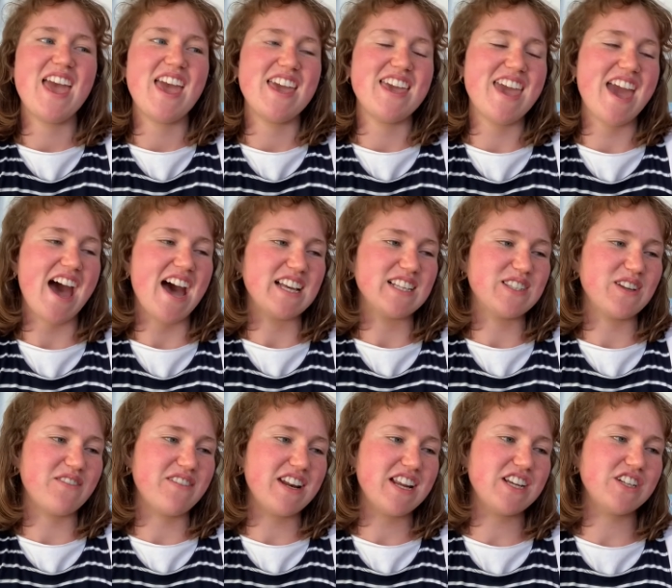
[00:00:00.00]
Yeah, so
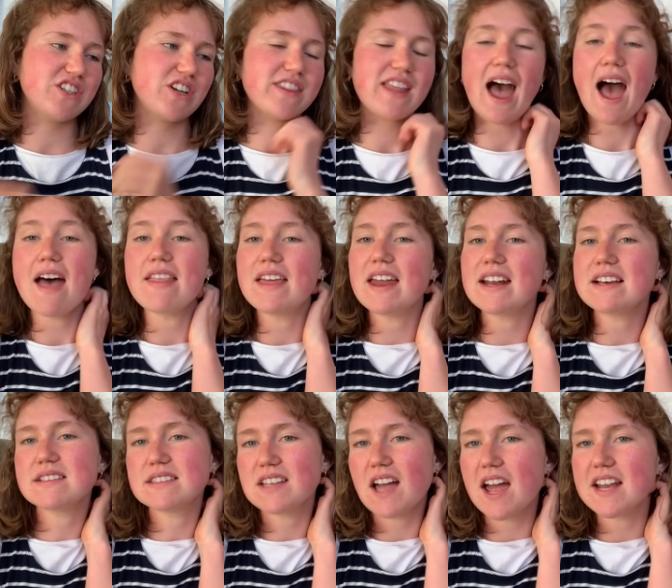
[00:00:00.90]
I really enjoyed that. And then
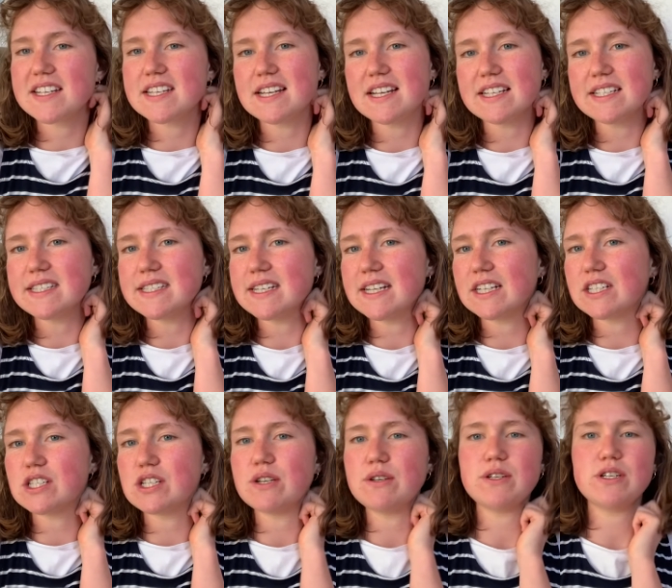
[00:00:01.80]
I started listening
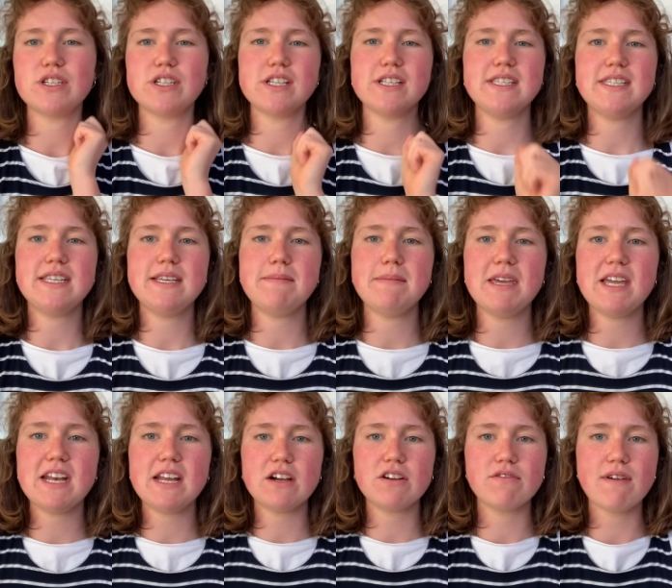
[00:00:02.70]
to You Should See Me
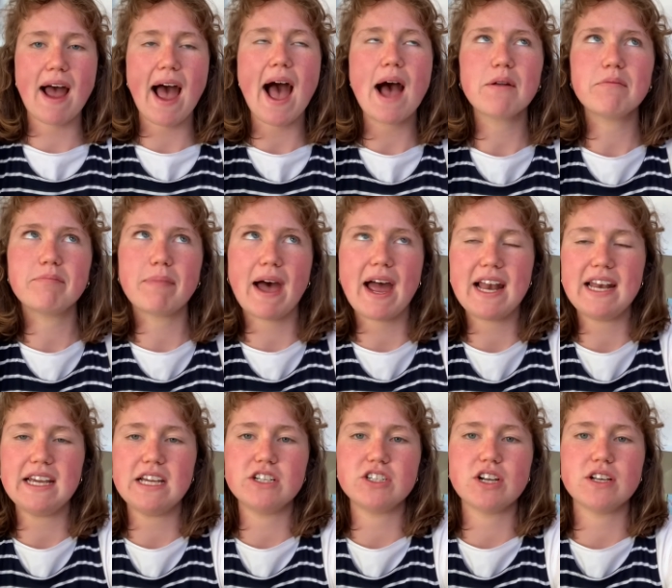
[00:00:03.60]
in a Crown by
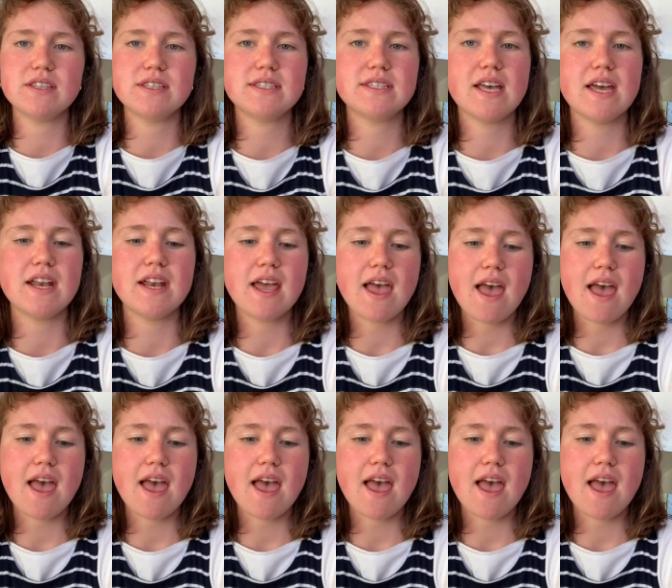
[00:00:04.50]
Leah Johnson.